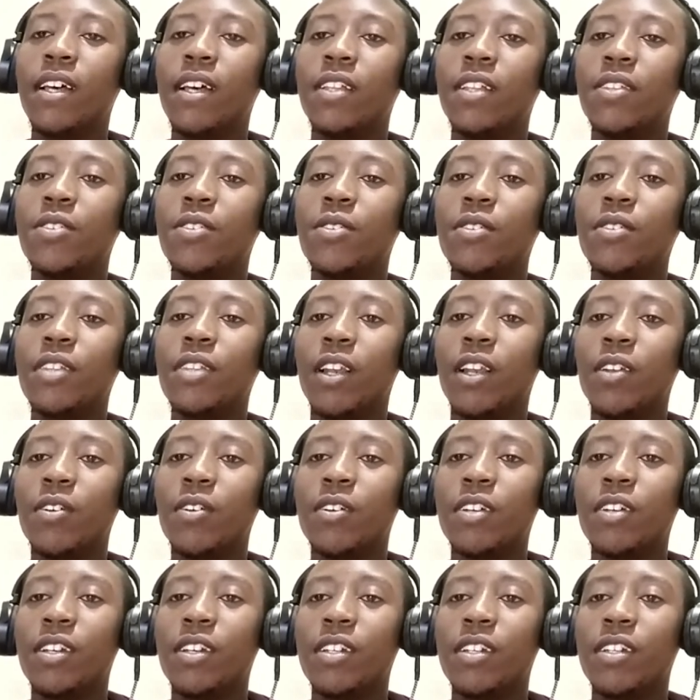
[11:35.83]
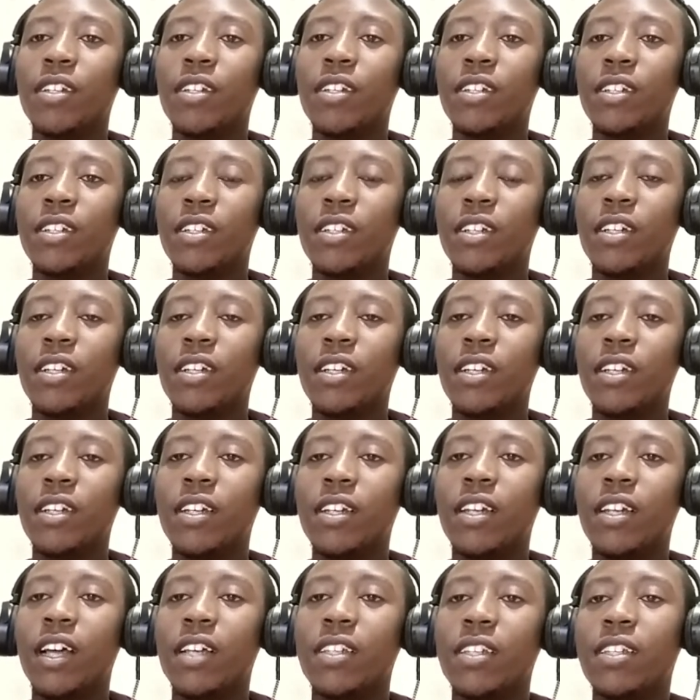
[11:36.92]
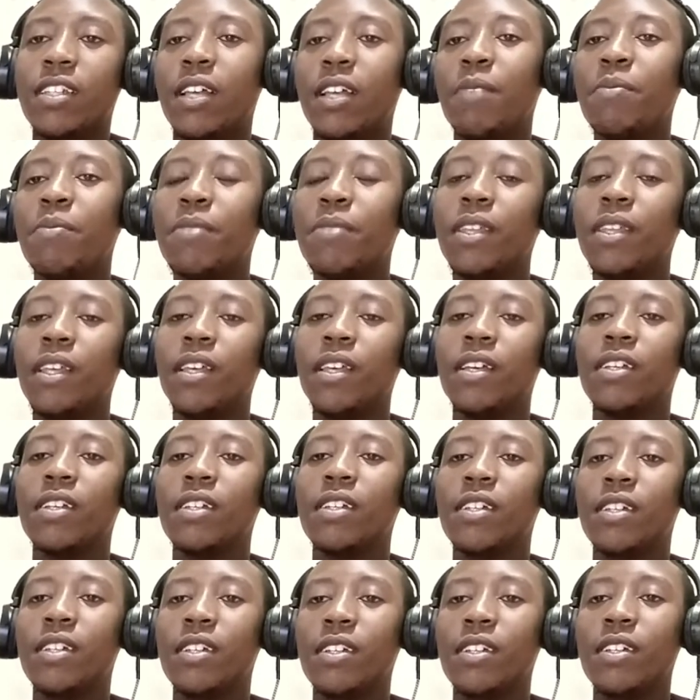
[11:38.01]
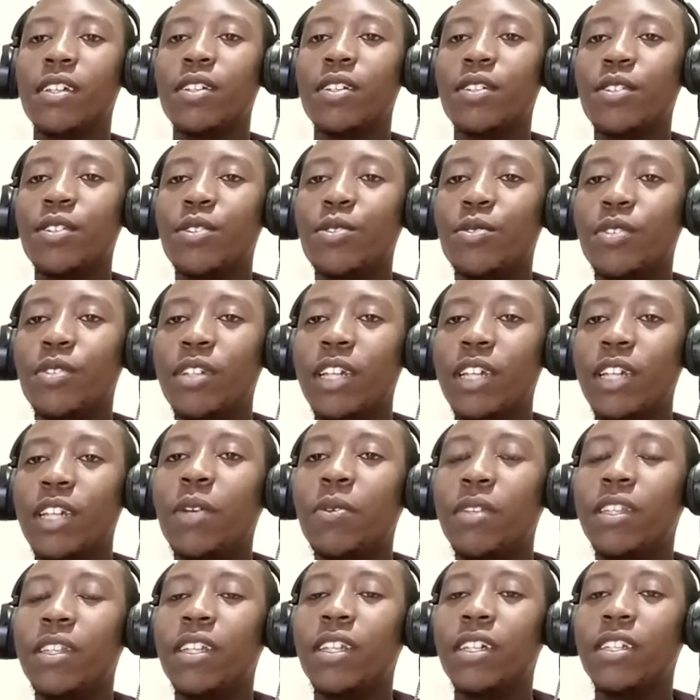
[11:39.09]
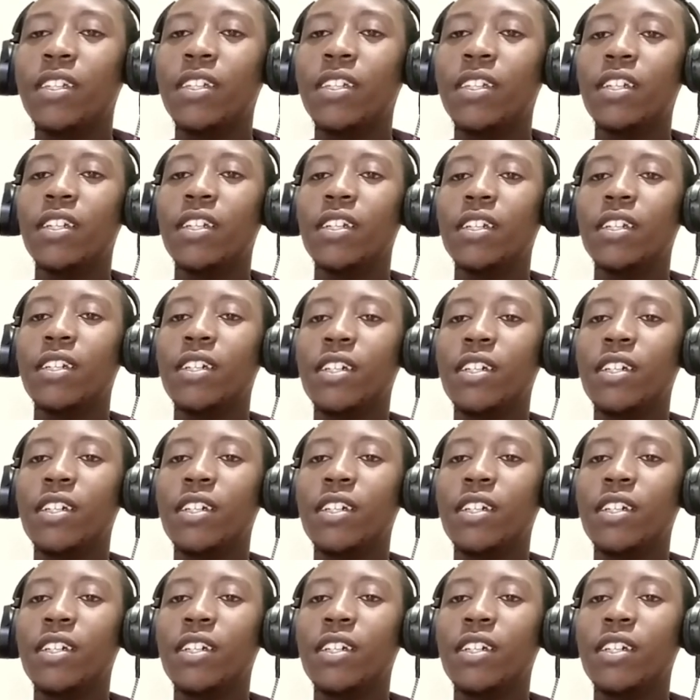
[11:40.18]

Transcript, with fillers: And so the Lord does something to deal with the sin